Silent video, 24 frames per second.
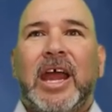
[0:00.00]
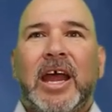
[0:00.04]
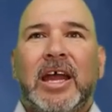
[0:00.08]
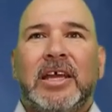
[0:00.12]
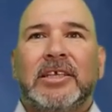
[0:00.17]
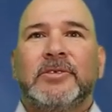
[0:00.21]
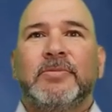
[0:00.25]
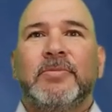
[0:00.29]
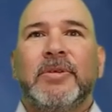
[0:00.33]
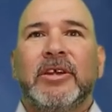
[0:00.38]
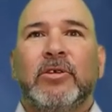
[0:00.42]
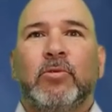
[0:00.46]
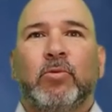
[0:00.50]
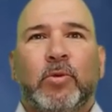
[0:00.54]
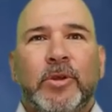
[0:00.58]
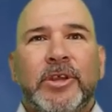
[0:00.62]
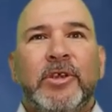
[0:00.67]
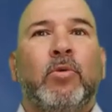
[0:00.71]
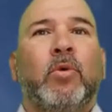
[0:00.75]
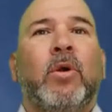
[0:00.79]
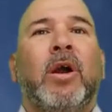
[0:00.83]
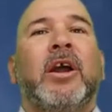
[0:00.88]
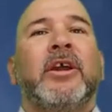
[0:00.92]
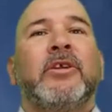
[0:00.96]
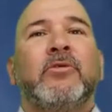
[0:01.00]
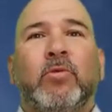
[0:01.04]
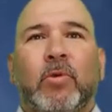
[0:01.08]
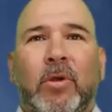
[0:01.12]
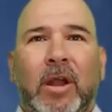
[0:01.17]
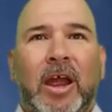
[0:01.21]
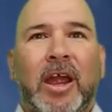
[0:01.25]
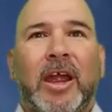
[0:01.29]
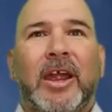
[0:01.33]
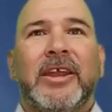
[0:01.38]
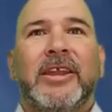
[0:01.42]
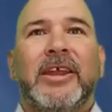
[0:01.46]
Cosmic Rewind
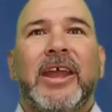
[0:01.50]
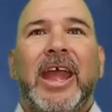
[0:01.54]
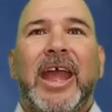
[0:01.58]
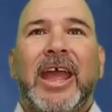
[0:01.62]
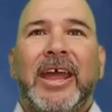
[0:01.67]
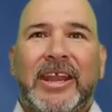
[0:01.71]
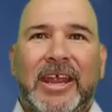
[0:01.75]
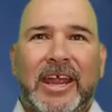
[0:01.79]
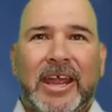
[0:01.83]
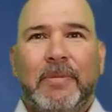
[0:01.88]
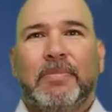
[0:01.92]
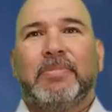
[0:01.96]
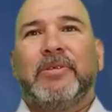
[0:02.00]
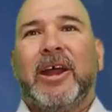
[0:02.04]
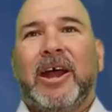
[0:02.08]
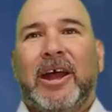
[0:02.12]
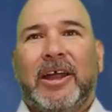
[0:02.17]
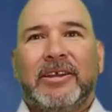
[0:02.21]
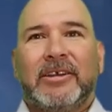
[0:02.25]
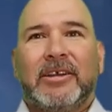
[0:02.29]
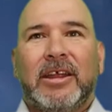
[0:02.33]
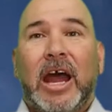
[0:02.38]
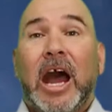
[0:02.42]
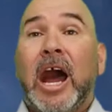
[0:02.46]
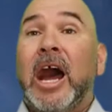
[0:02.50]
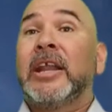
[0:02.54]
ride at Epcot.